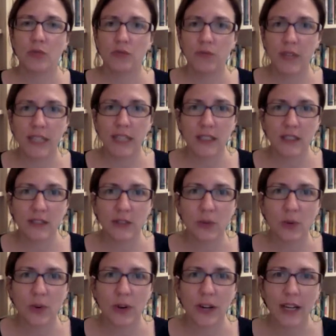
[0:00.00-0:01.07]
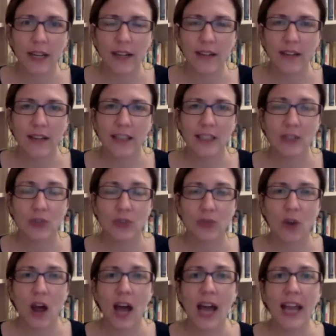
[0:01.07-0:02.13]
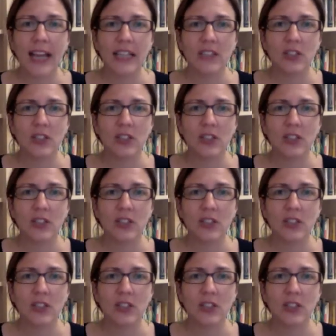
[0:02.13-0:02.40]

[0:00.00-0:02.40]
Read the story. Try